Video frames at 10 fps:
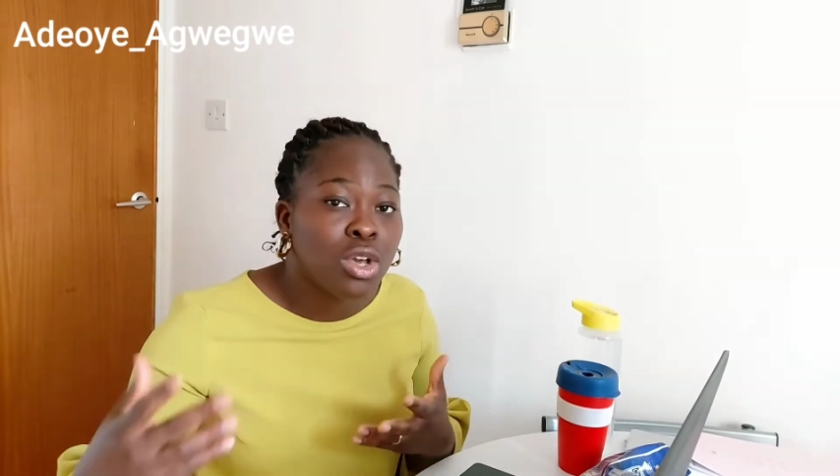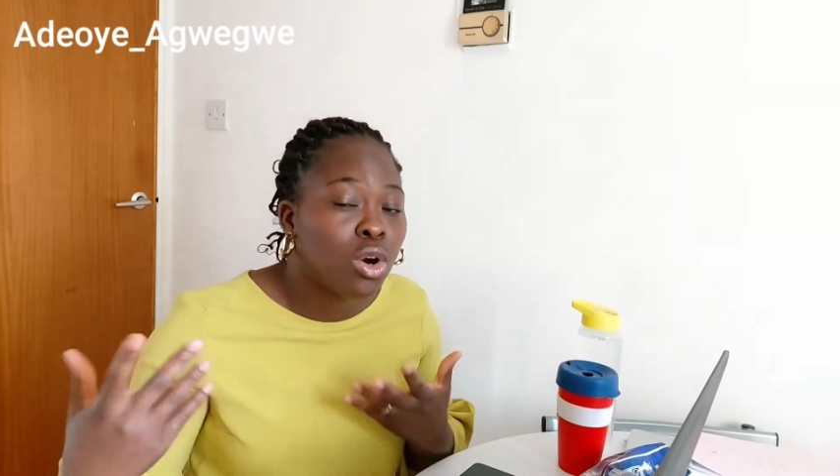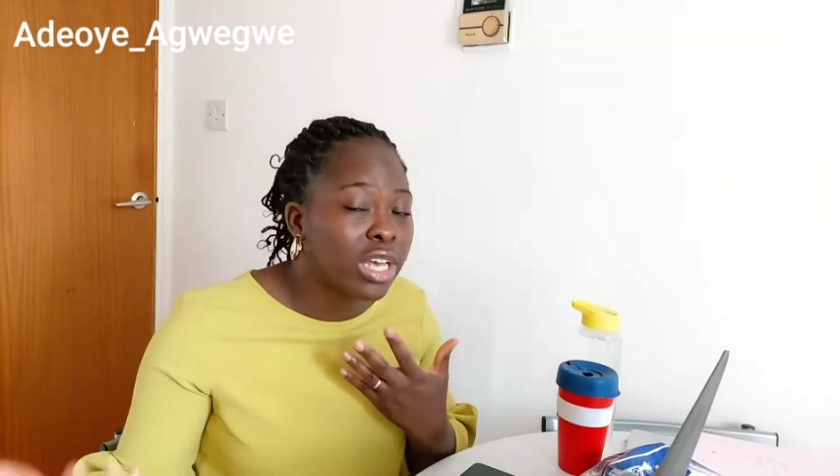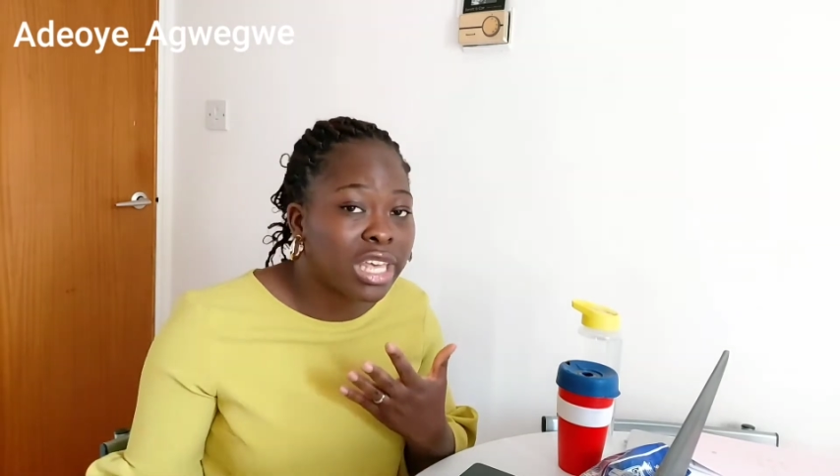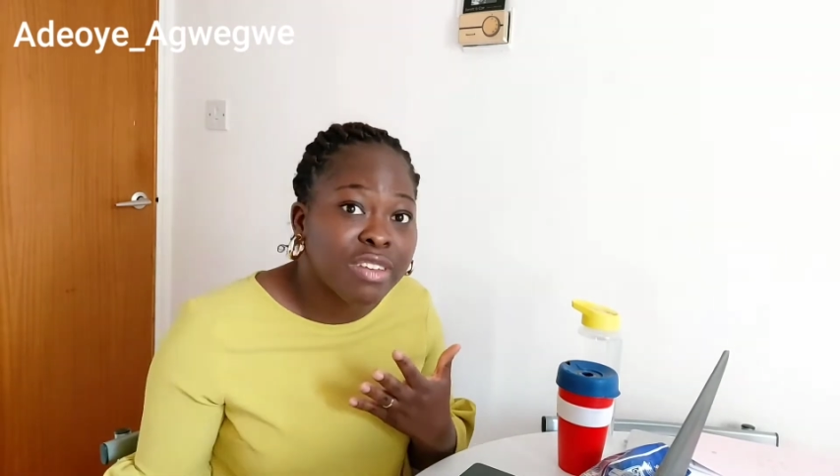
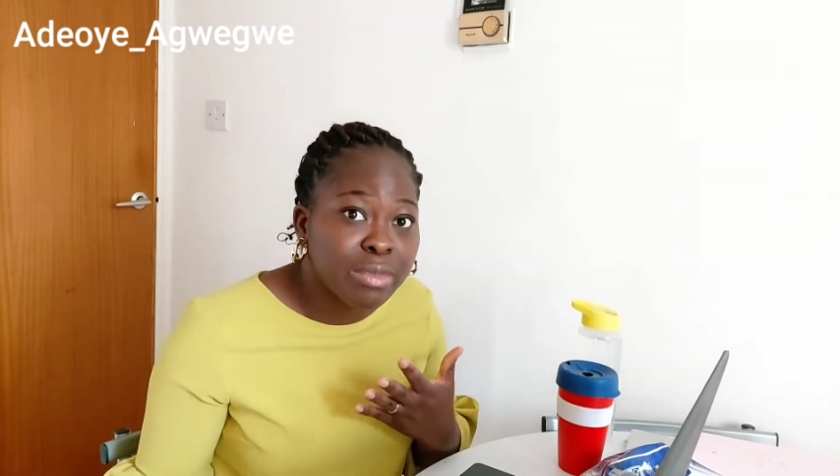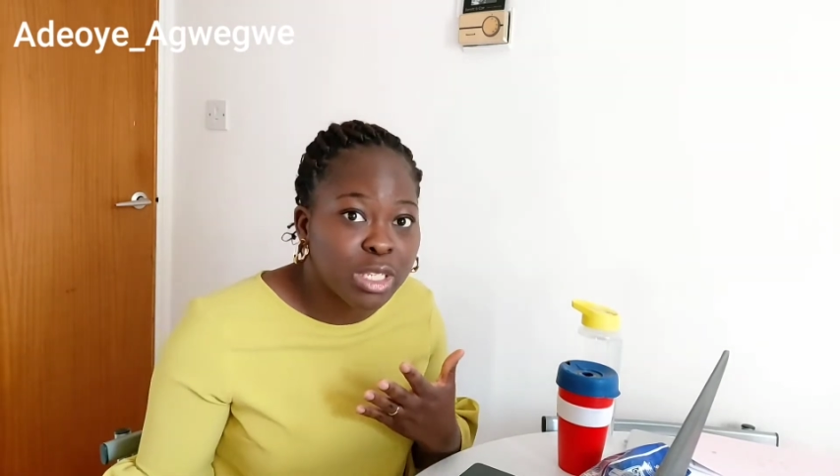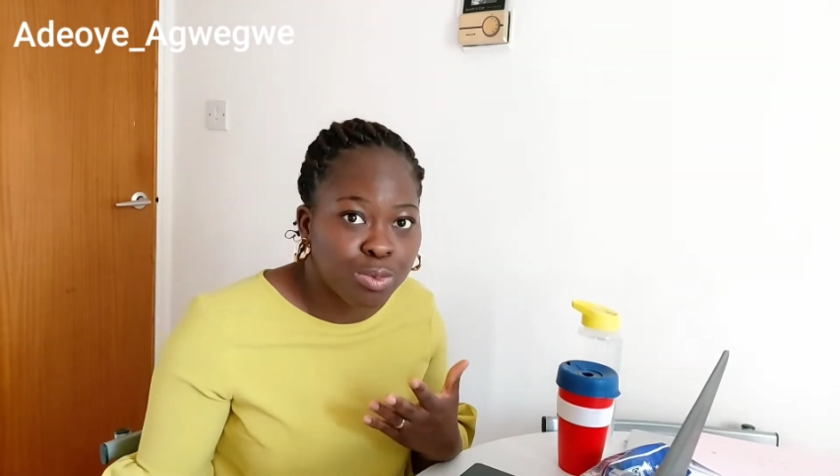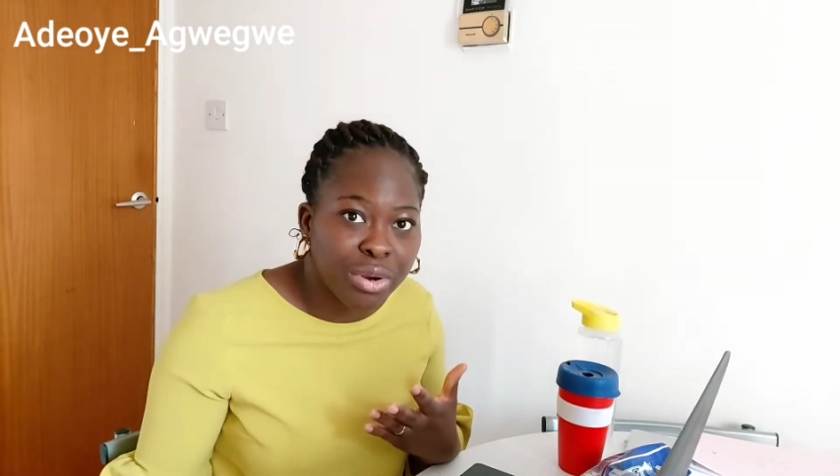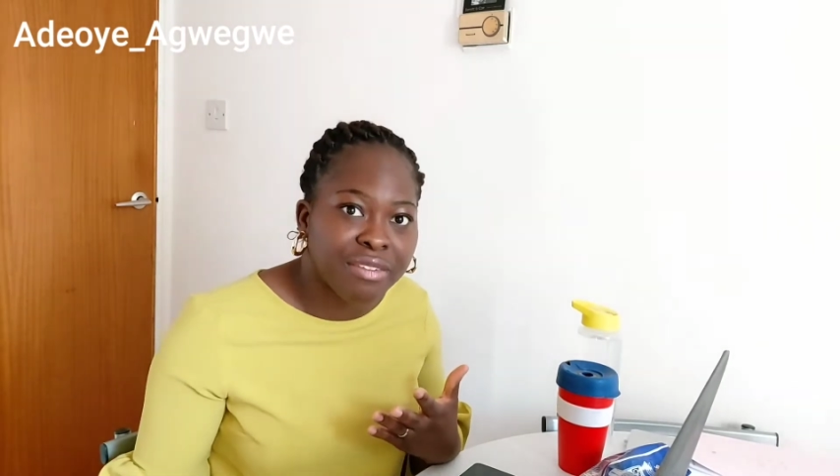or give him
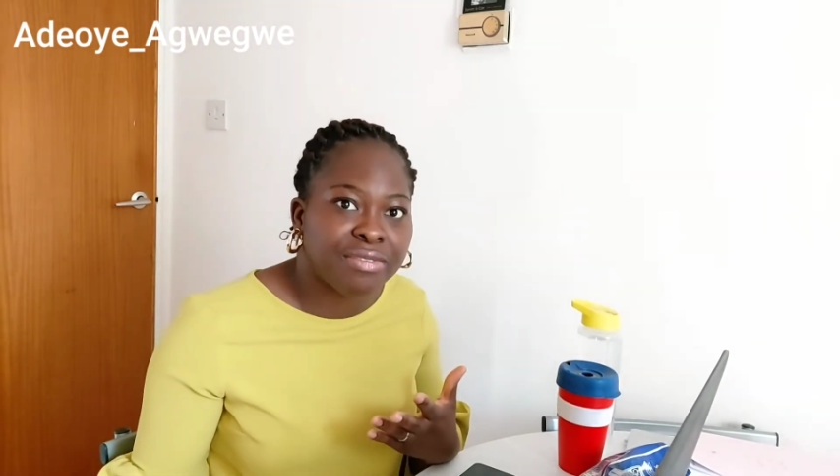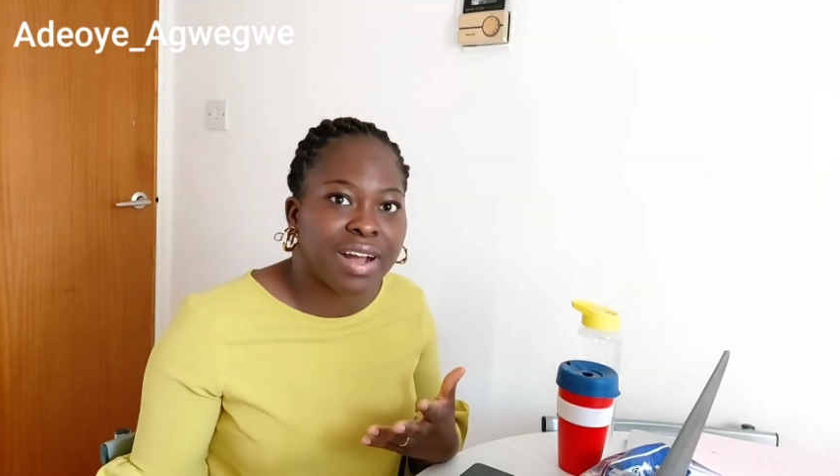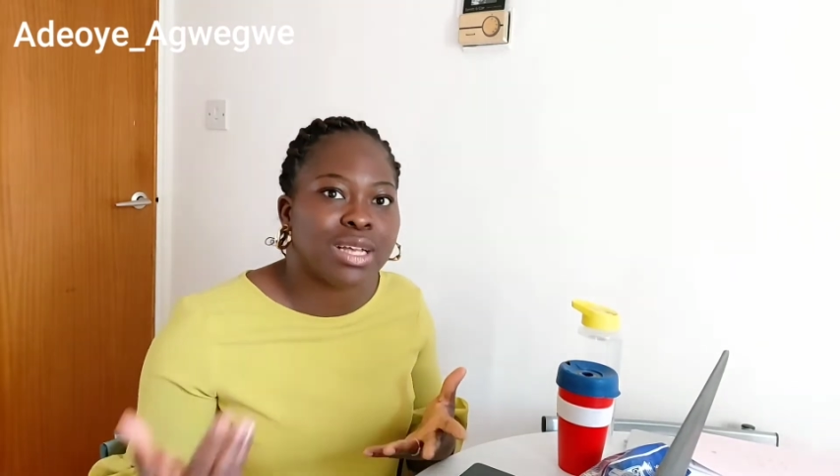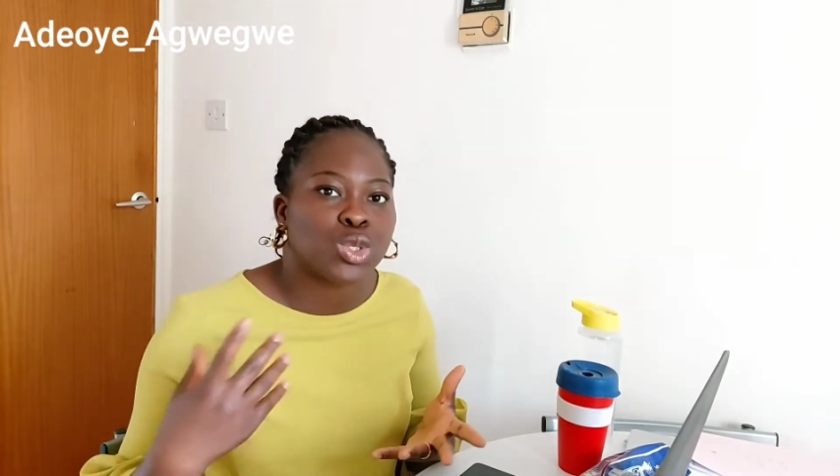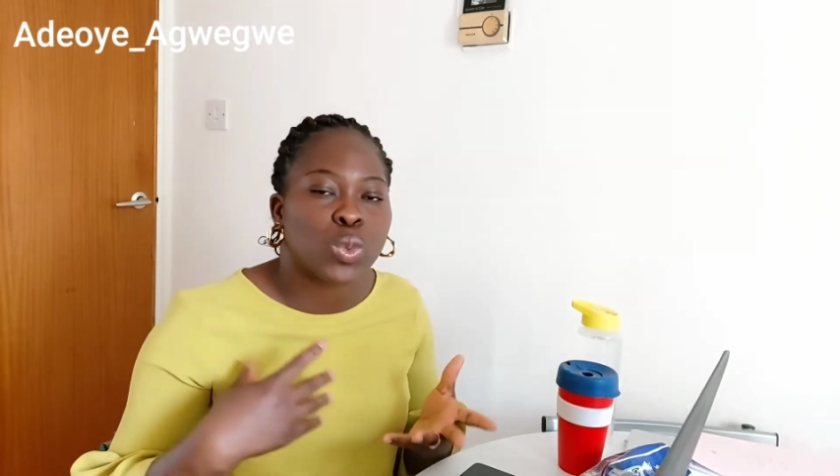his
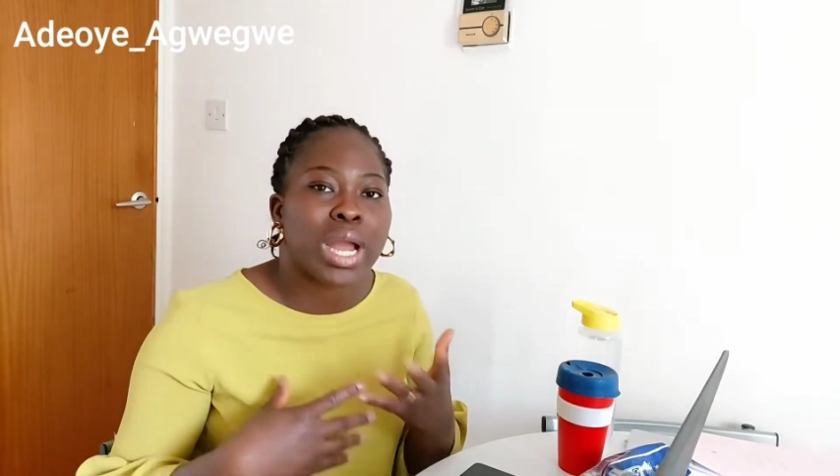breakfast